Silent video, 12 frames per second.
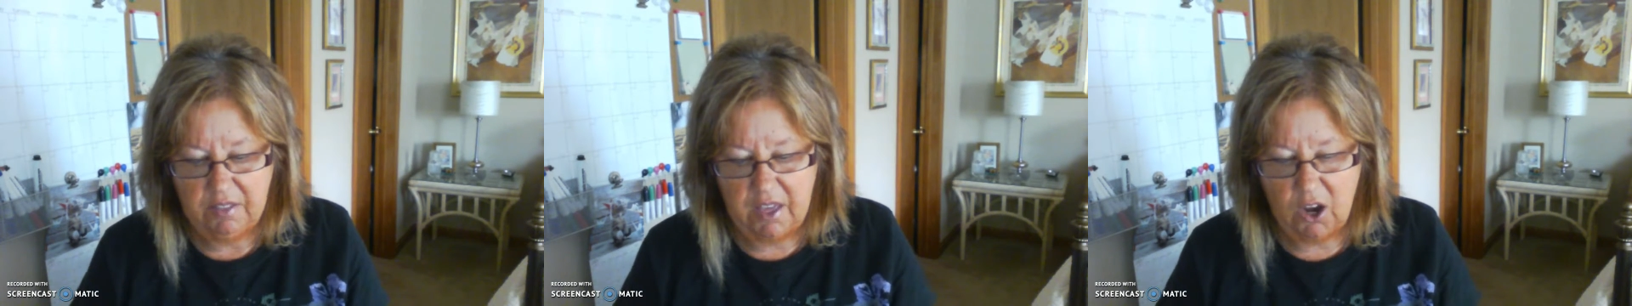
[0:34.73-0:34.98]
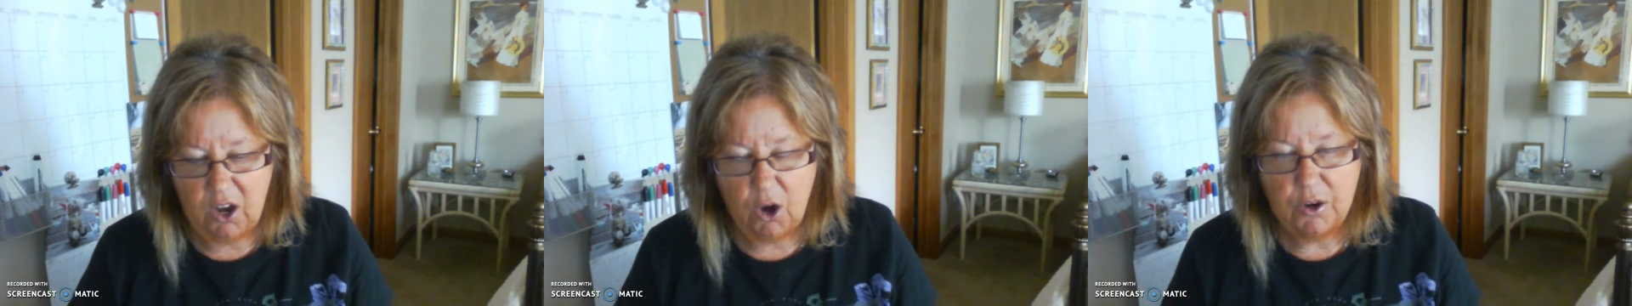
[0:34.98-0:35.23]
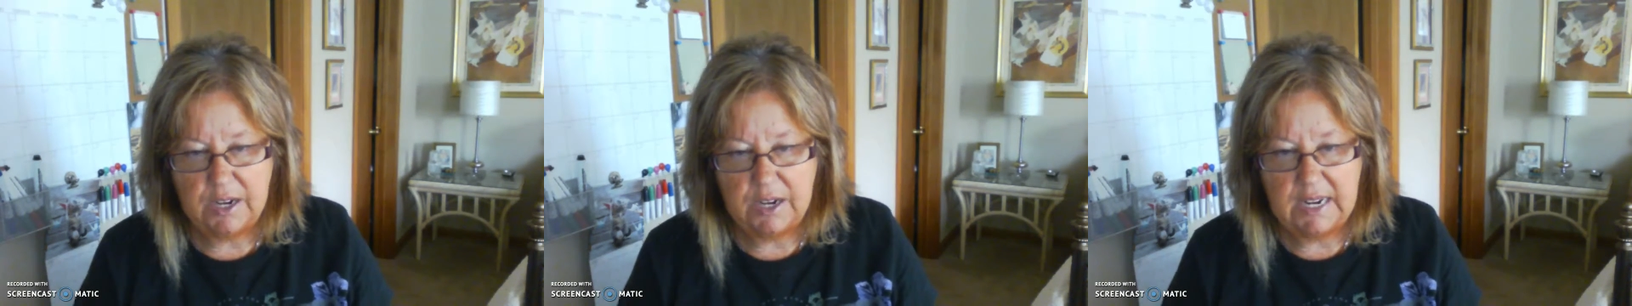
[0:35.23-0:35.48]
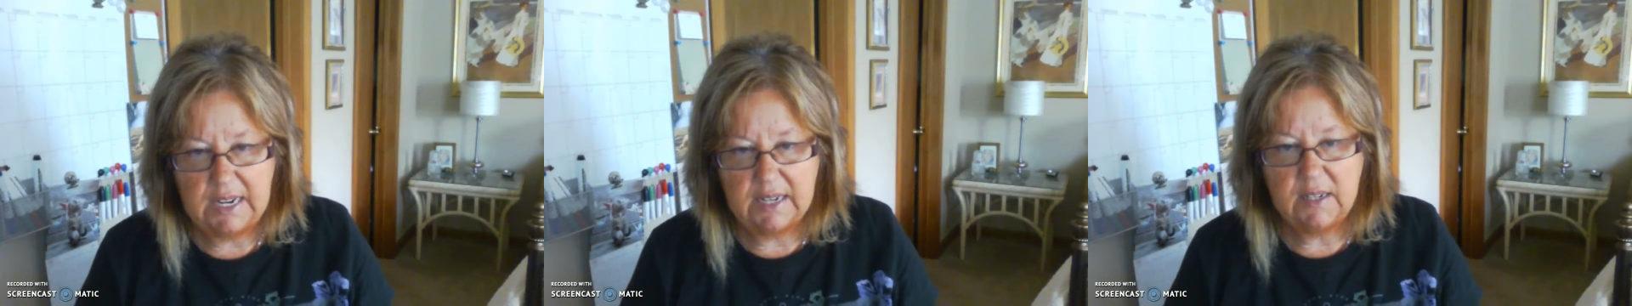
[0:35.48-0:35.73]
that are
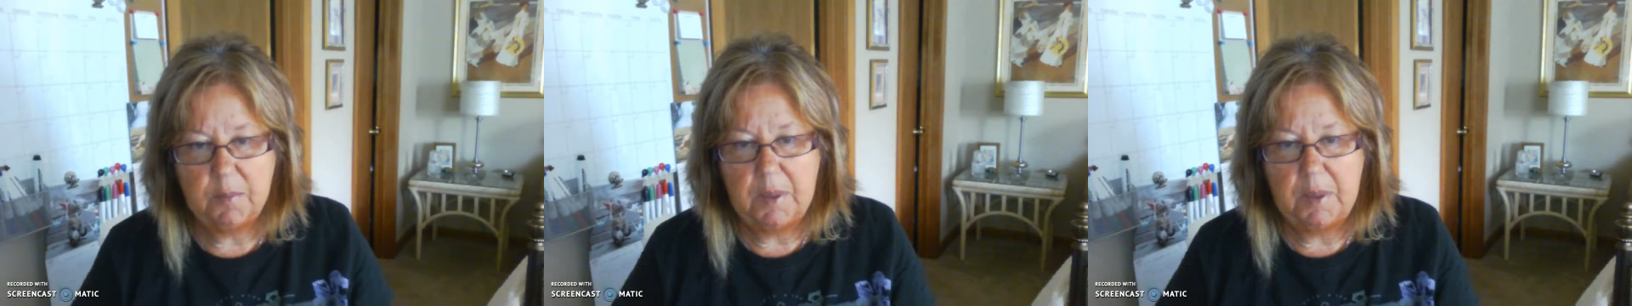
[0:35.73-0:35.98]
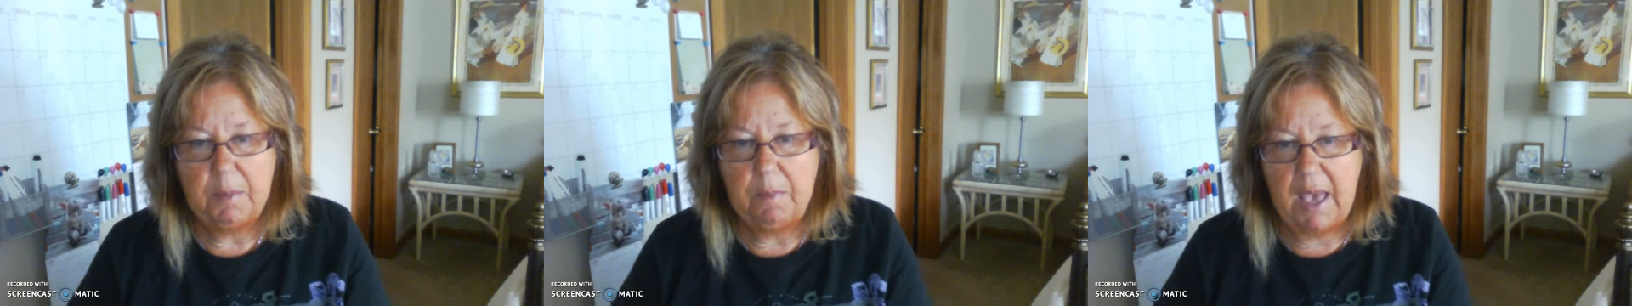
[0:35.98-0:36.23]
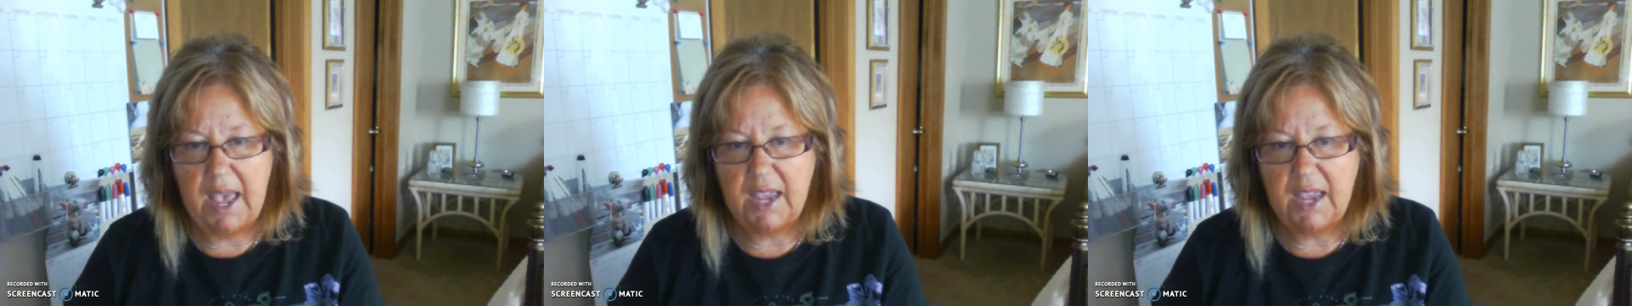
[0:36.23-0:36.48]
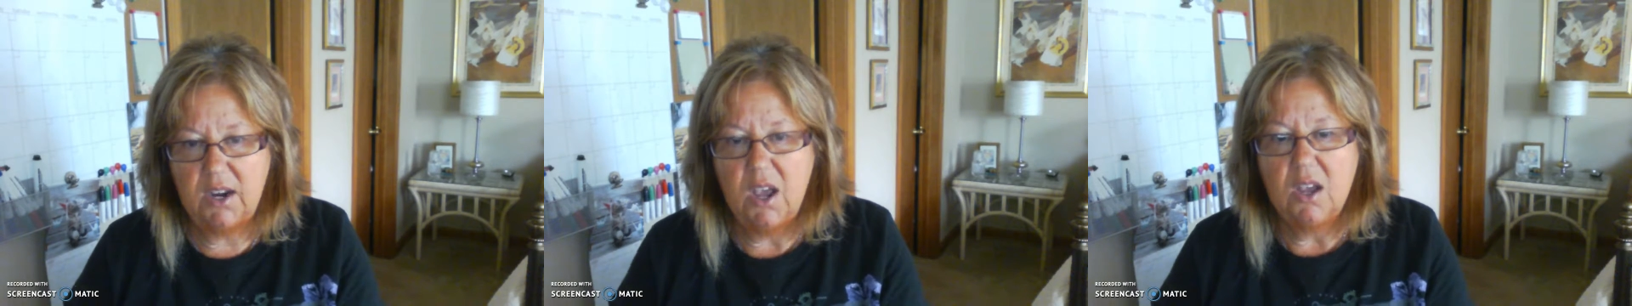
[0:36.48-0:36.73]
needed to be
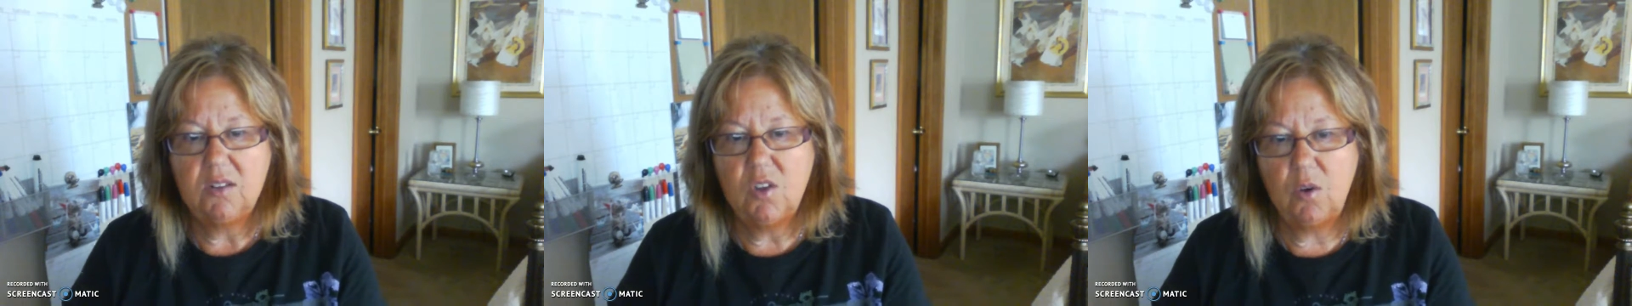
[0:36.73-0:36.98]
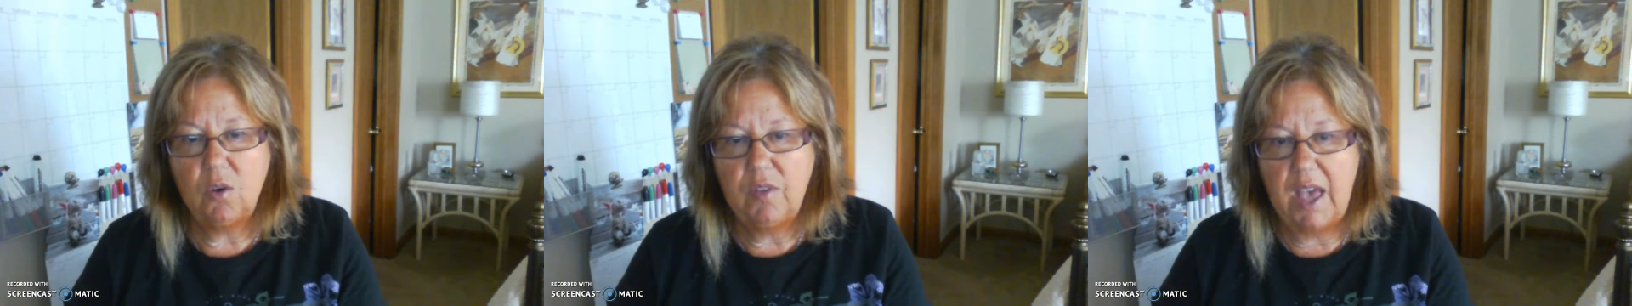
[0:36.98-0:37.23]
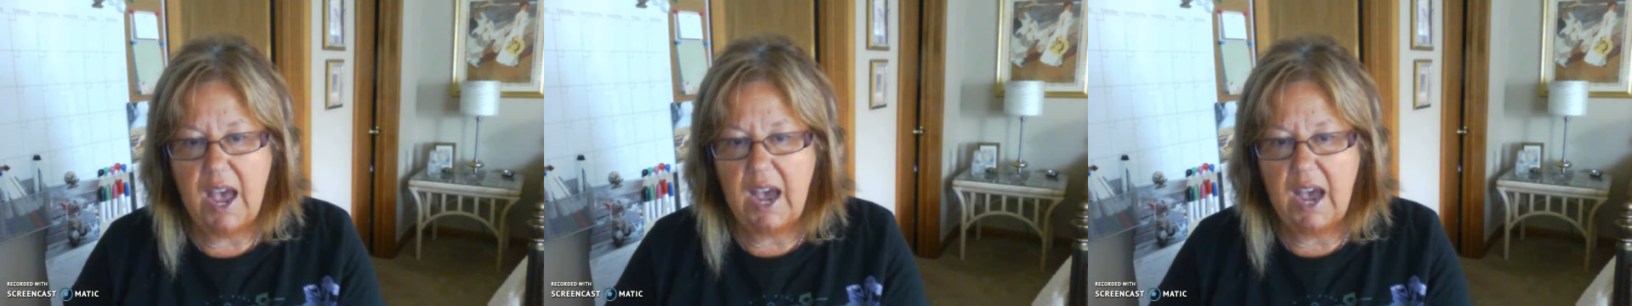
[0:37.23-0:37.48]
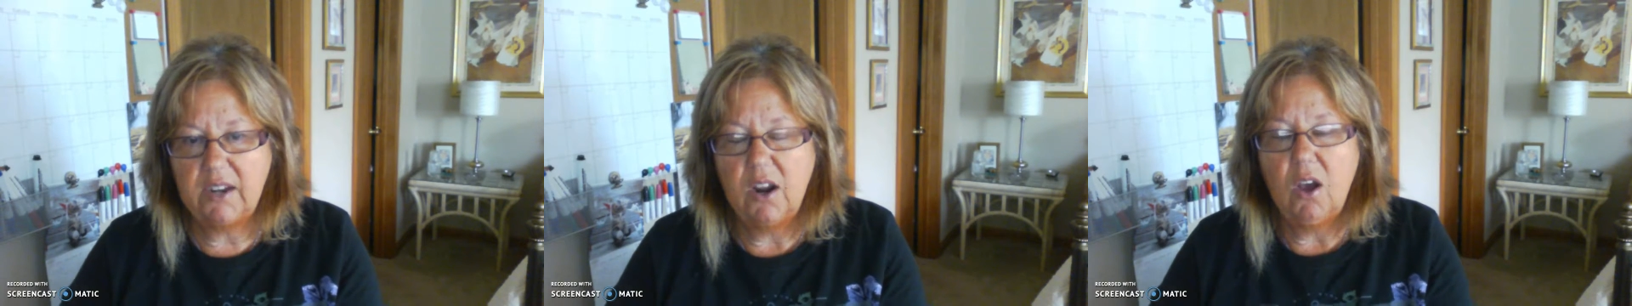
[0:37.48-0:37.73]
made so
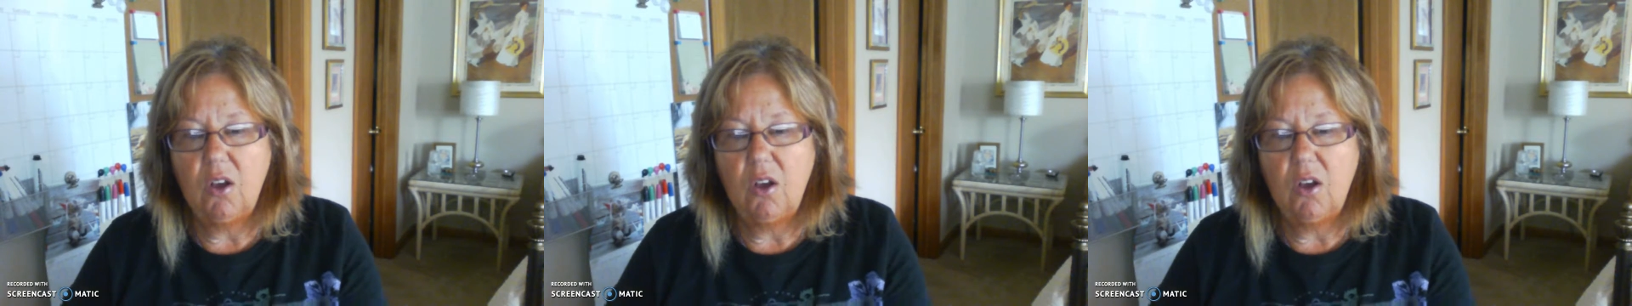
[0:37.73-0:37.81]
that